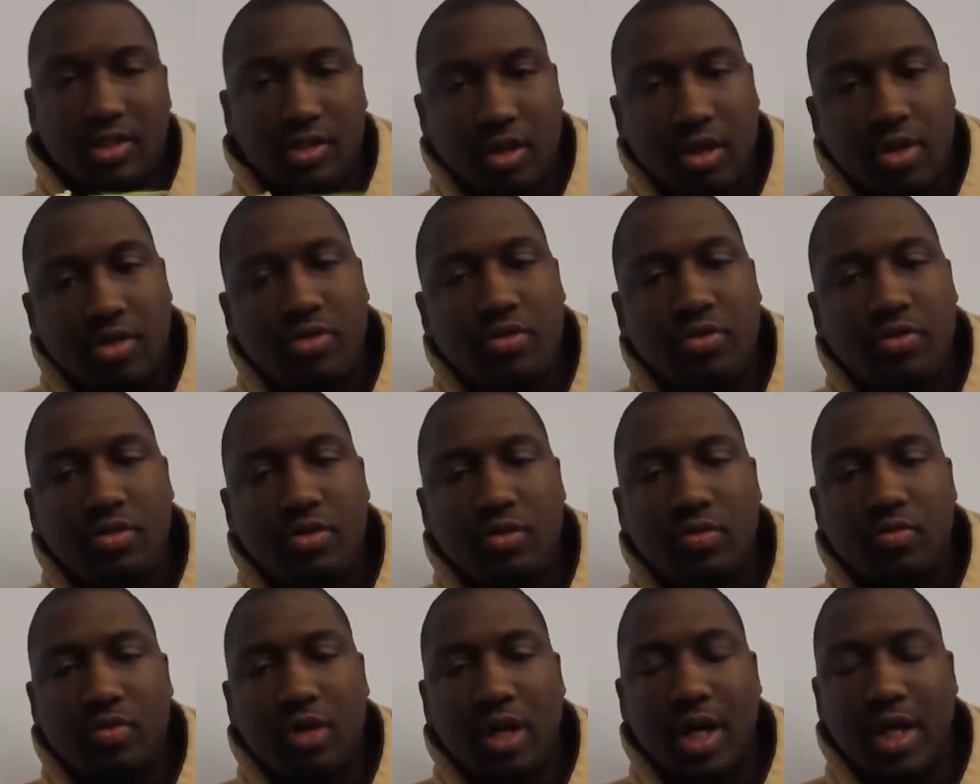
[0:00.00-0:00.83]
chartreuse
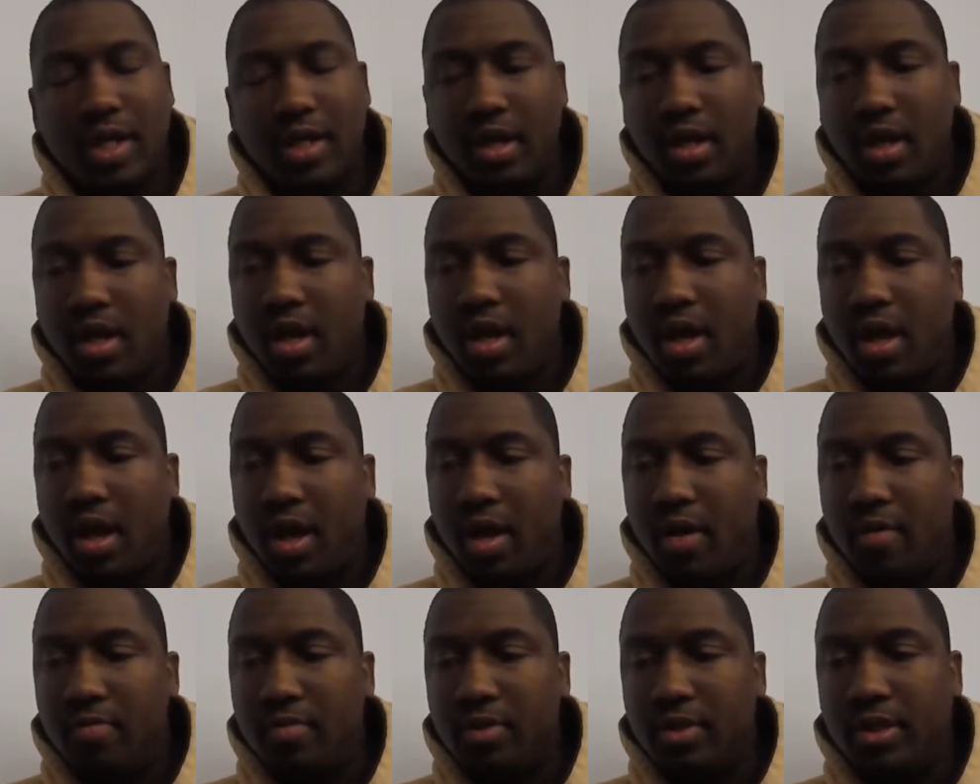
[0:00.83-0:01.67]
and white
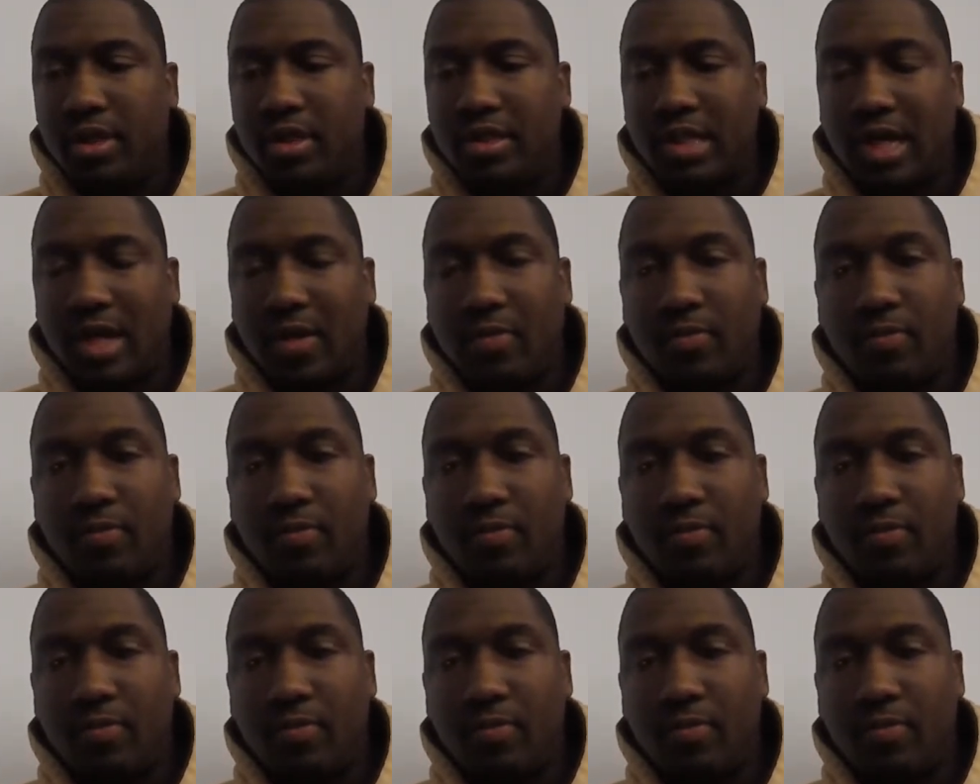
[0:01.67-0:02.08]
because